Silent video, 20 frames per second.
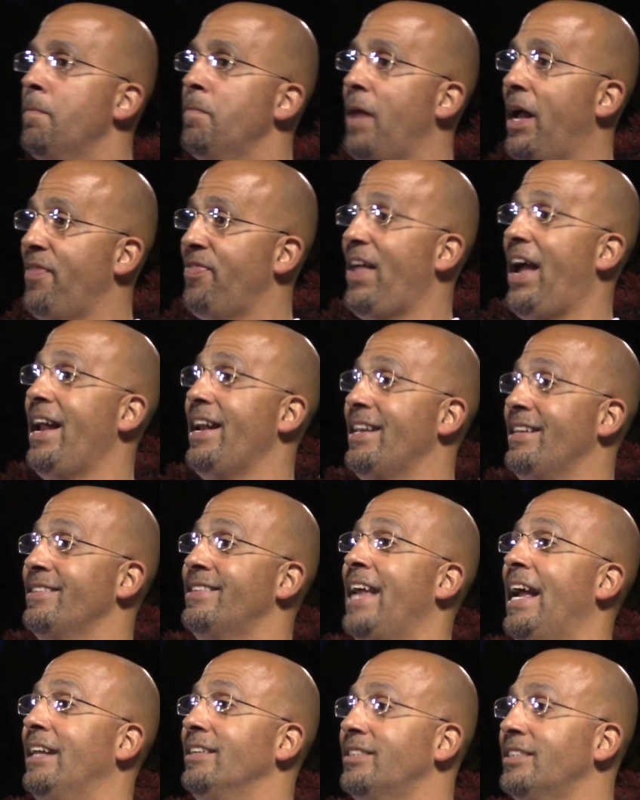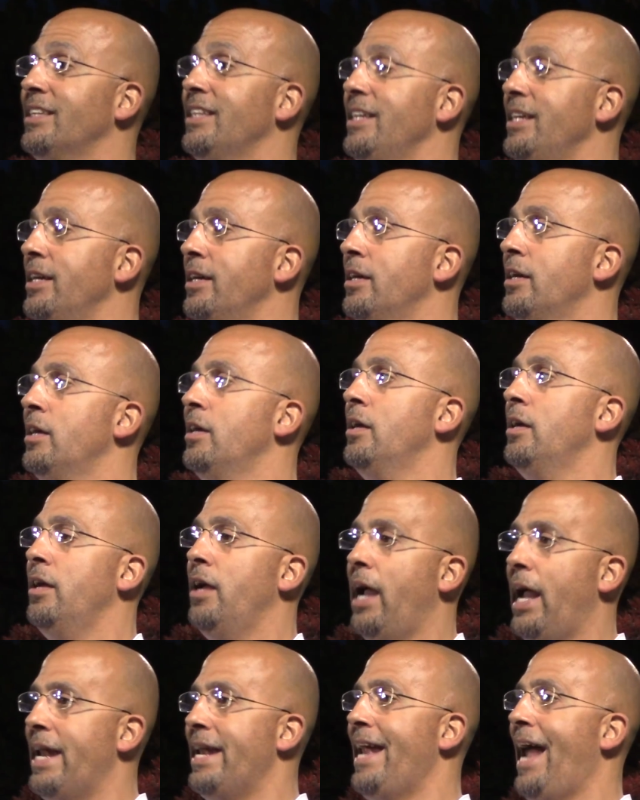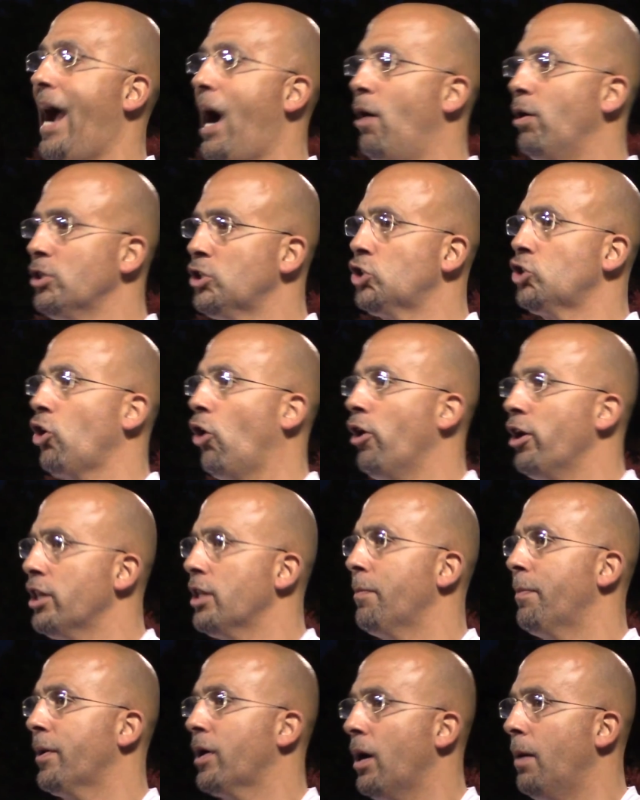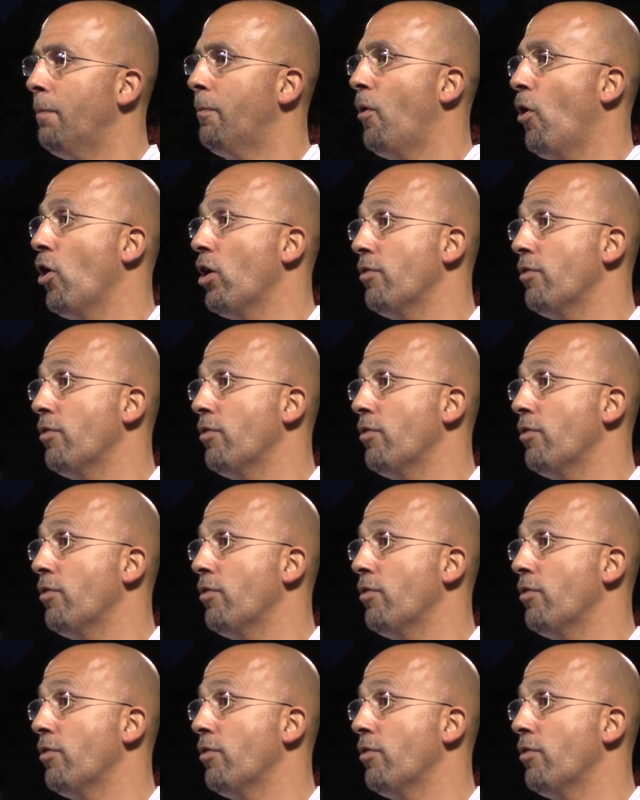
at that intensity. And now it's starting to become part